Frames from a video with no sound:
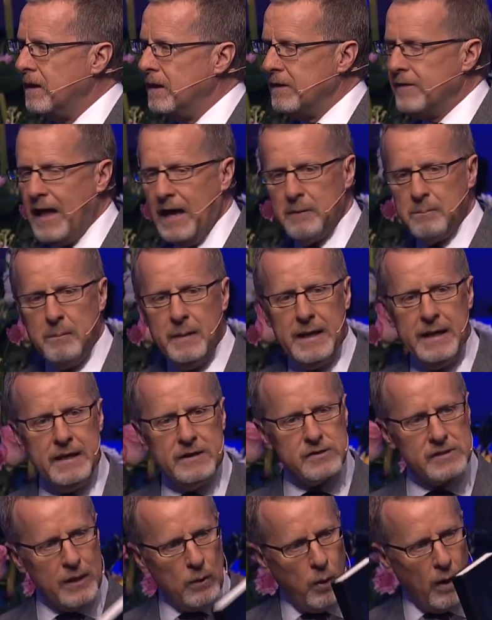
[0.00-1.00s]
That
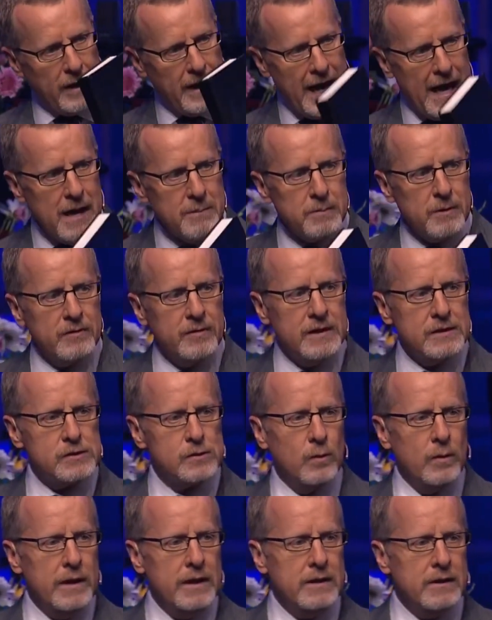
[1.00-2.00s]
means that what happened this
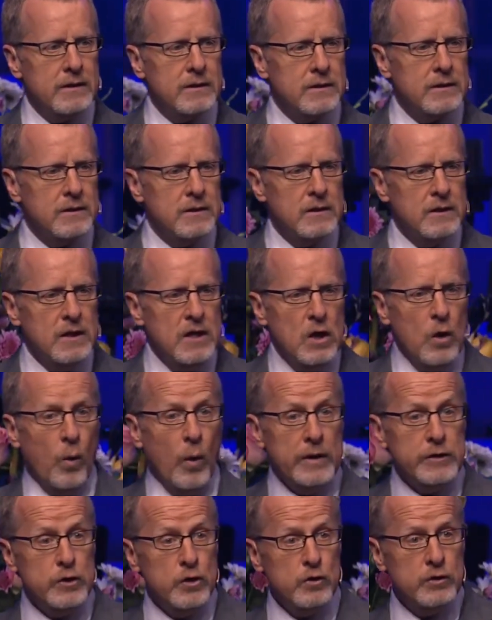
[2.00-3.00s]
week,
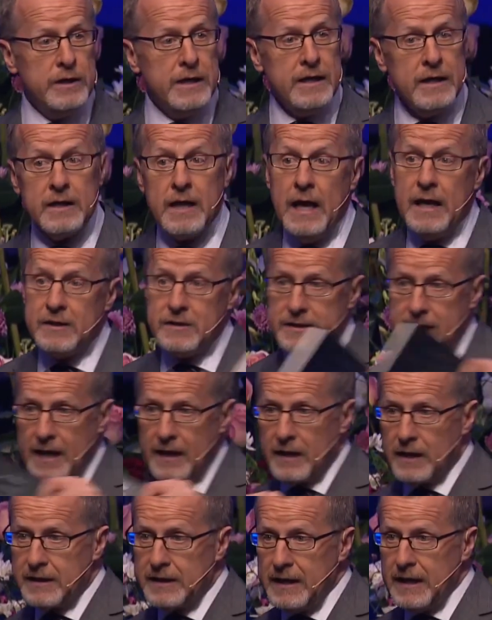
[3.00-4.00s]
when you did
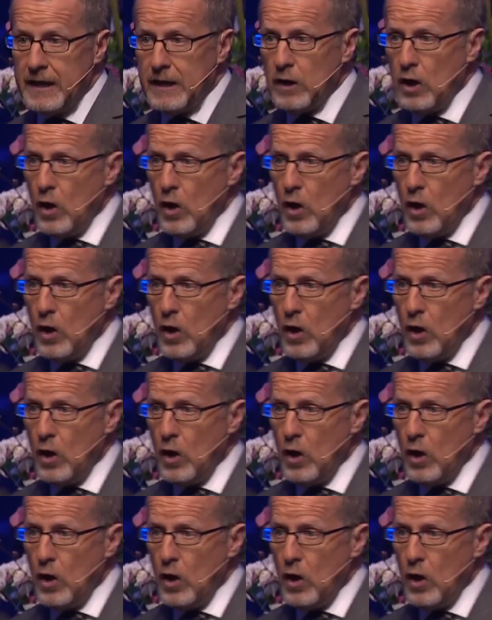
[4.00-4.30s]
yet again